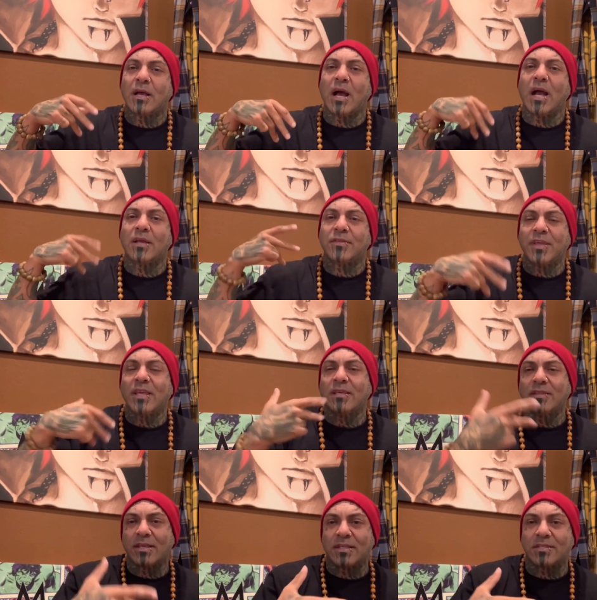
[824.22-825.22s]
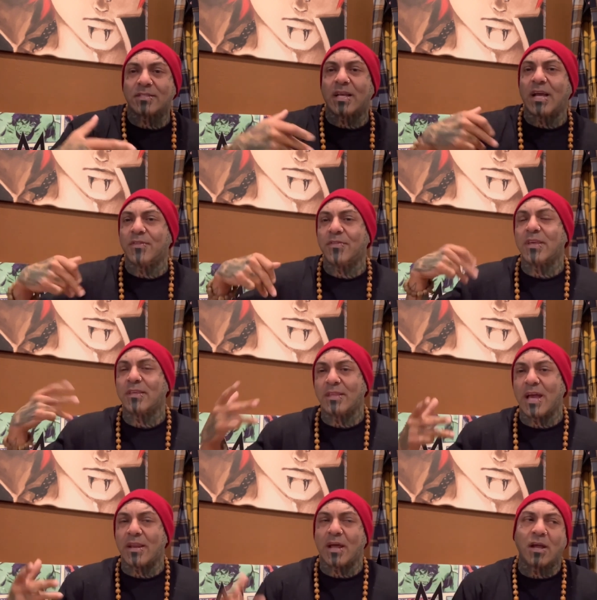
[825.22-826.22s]
I think this, I think
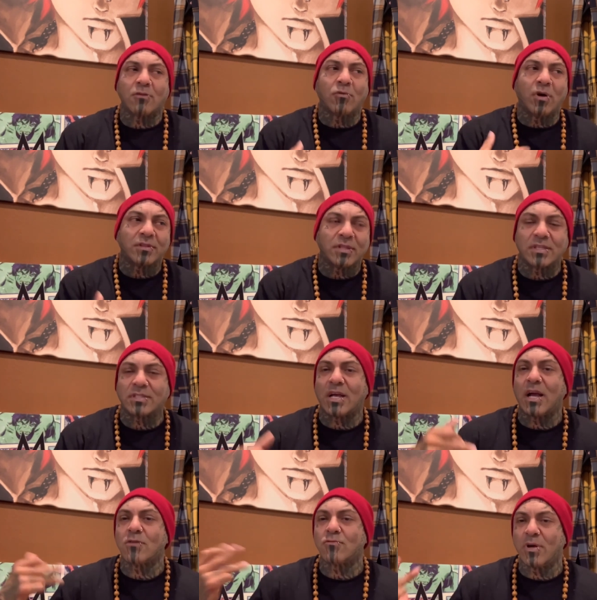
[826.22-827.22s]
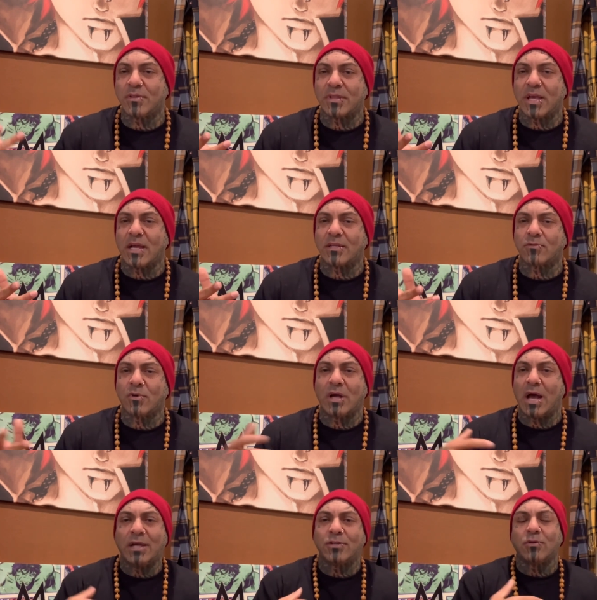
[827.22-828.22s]
that, I want this, I want that. Well,
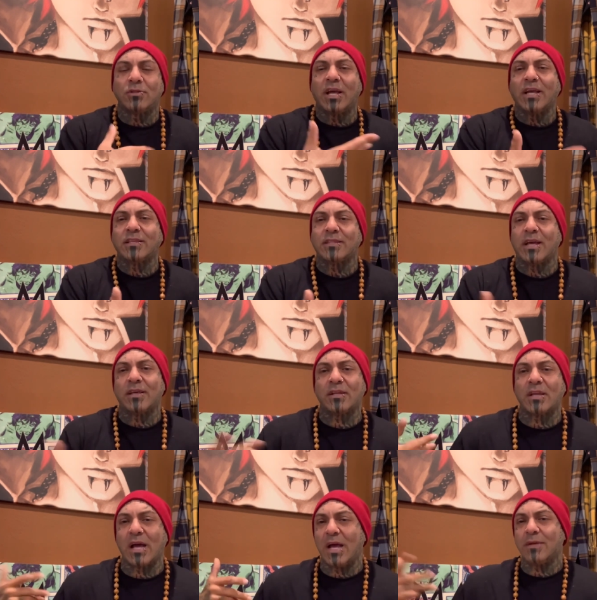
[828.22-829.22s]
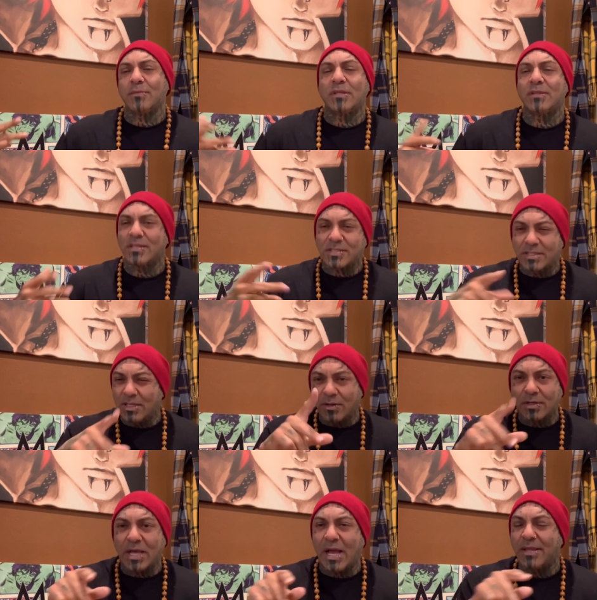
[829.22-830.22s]
I don't like that. And I'm this
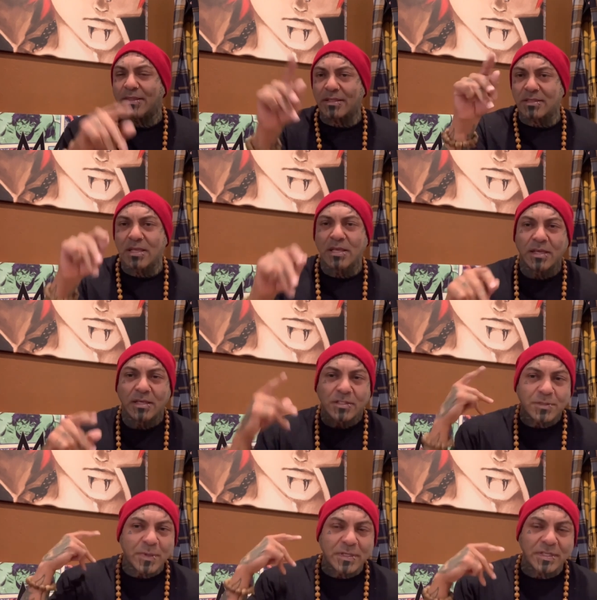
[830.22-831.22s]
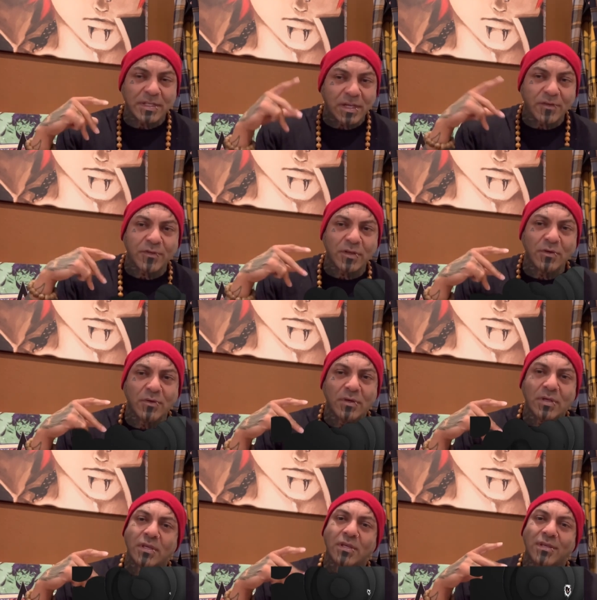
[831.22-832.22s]
little guy that speaks in here for you,
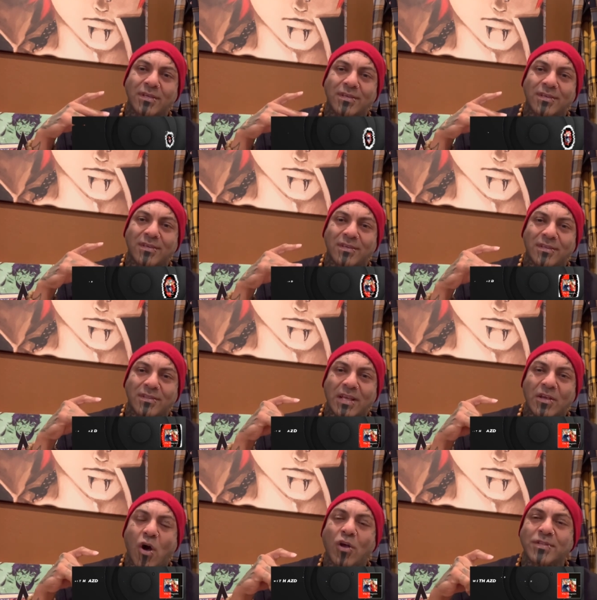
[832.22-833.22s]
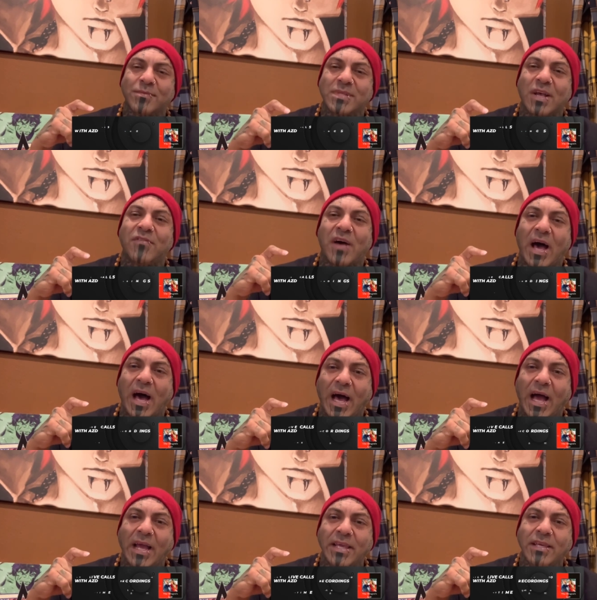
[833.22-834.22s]
that calls himself
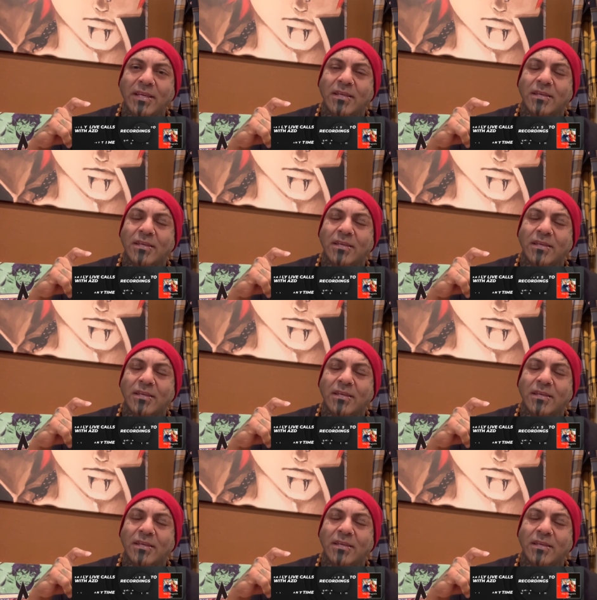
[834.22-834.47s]
I,